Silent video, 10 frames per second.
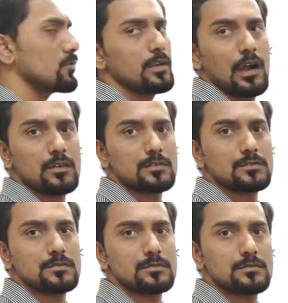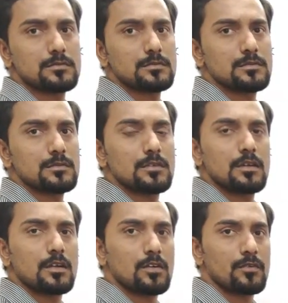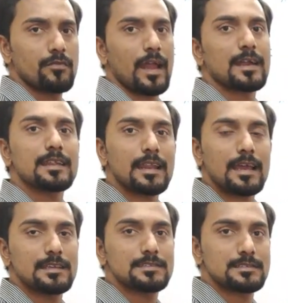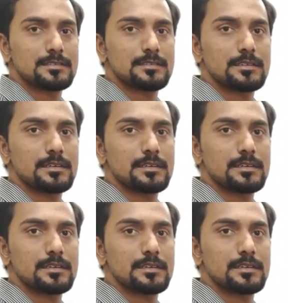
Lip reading: We have to factorize.